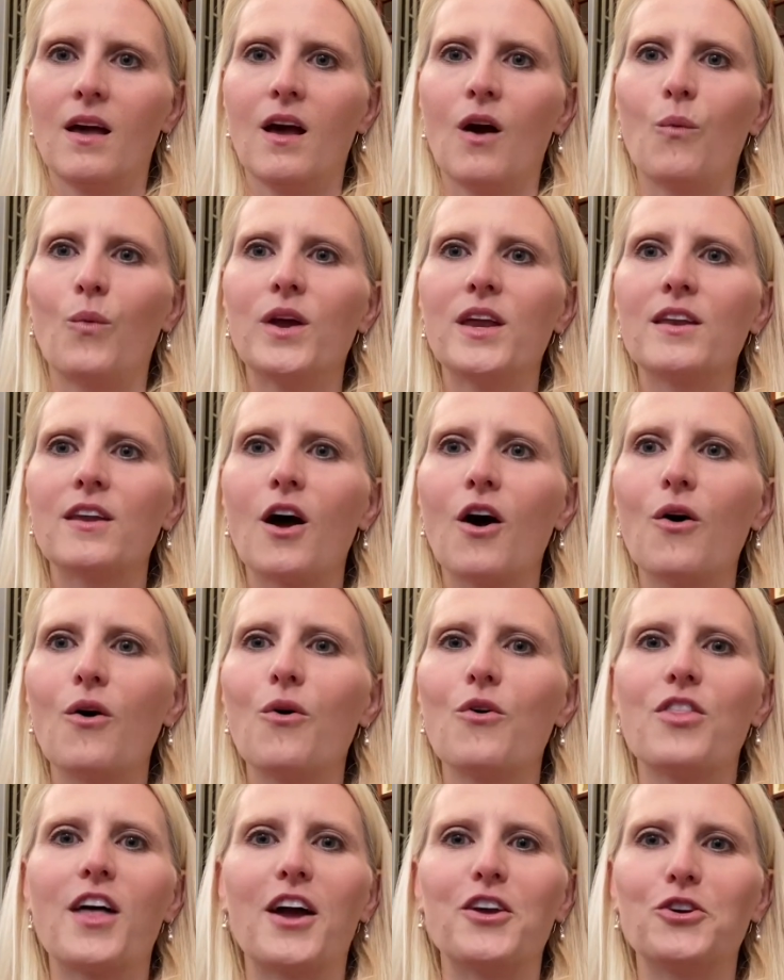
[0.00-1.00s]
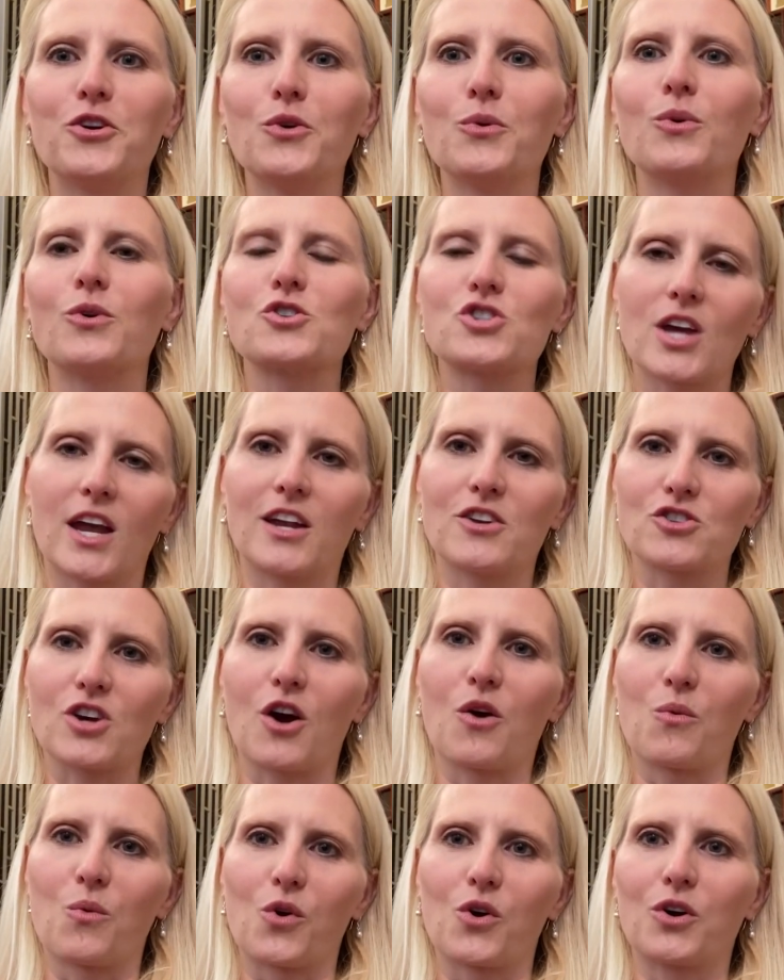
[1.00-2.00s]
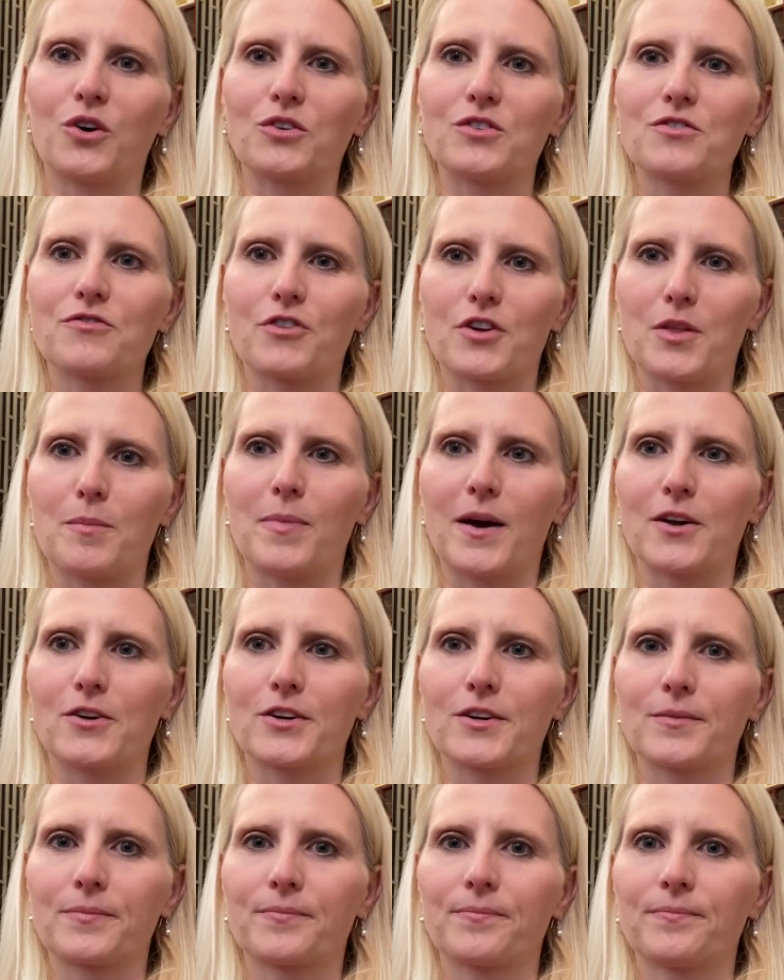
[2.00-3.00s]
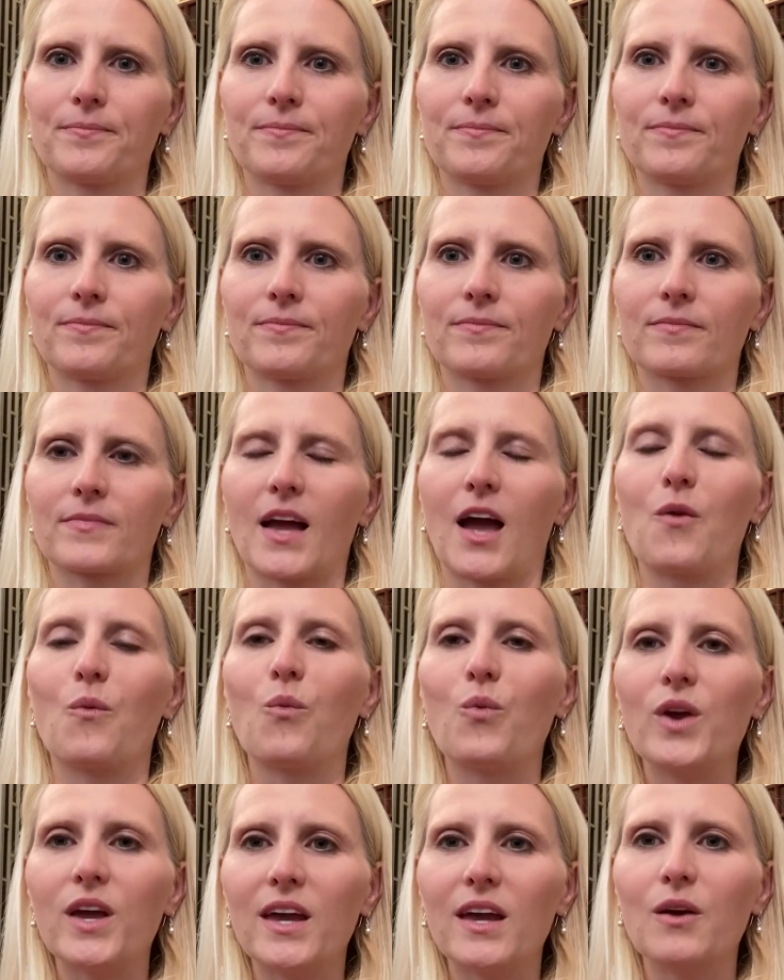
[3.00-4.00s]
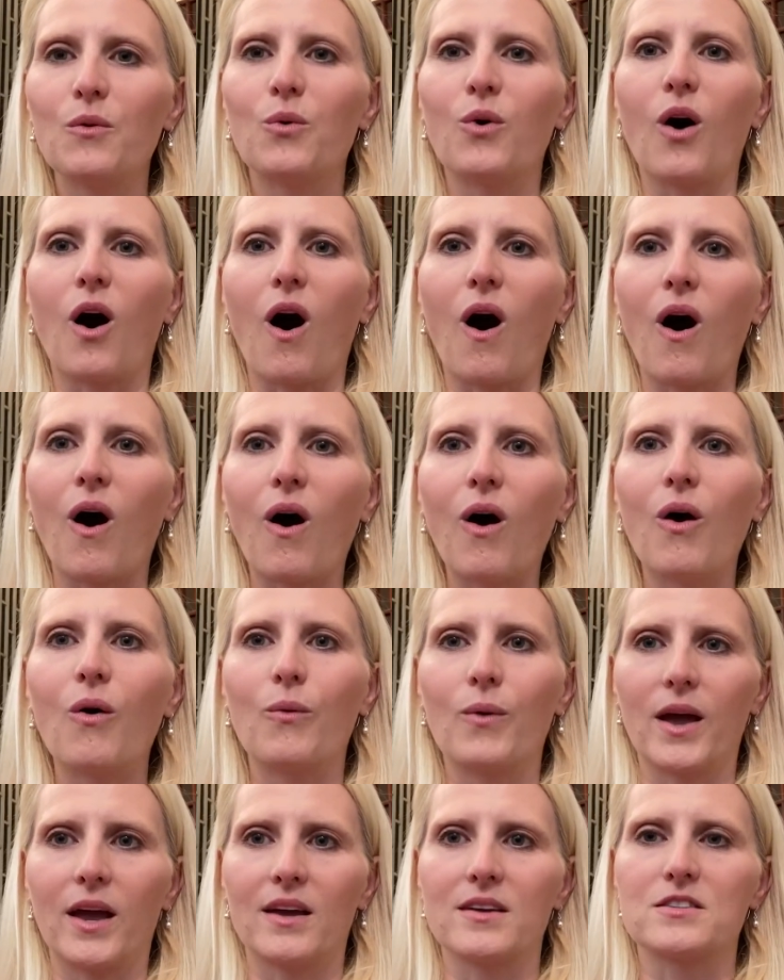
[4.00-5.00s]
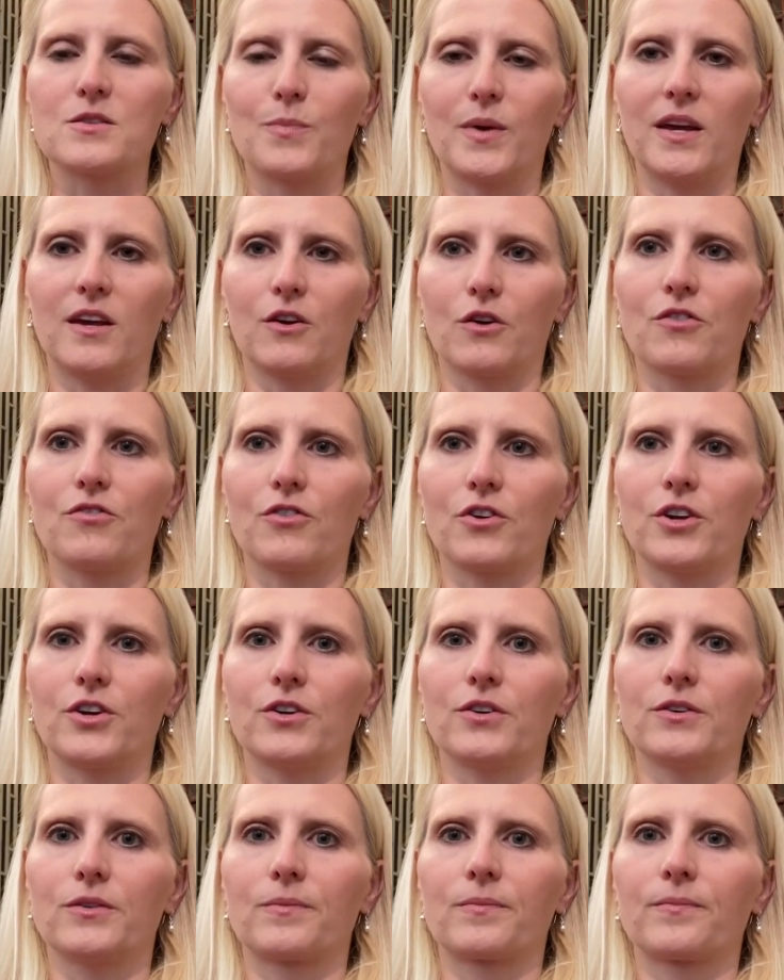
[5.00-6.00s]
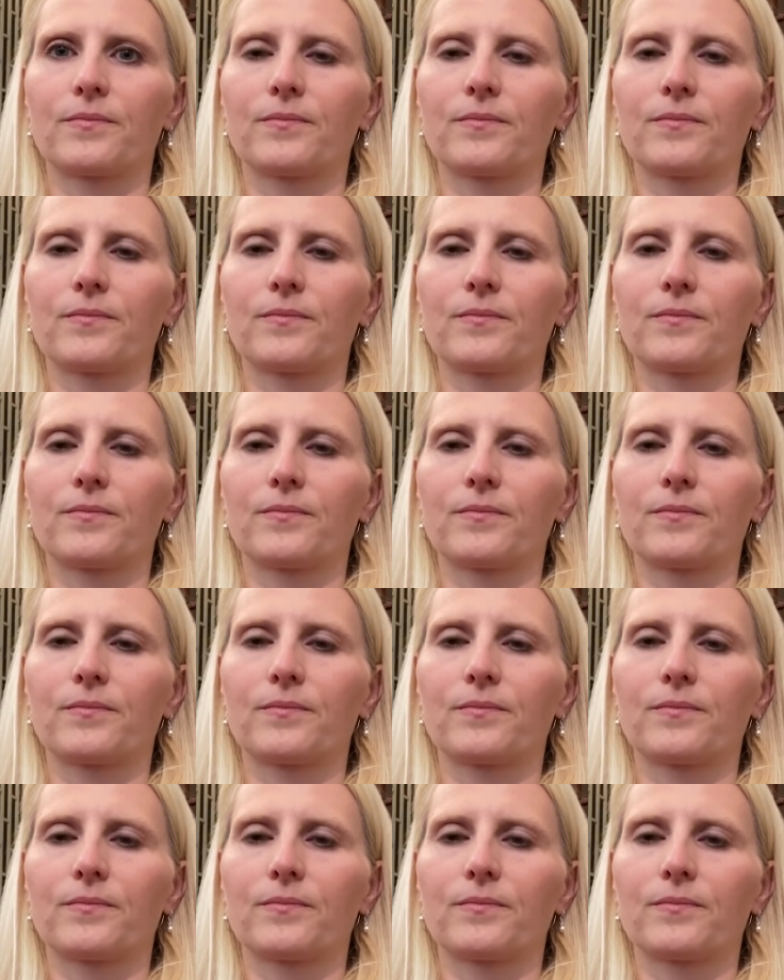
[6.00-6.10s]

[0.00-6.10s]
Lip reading: We know that you will change our world for the better, and we will always be here for you.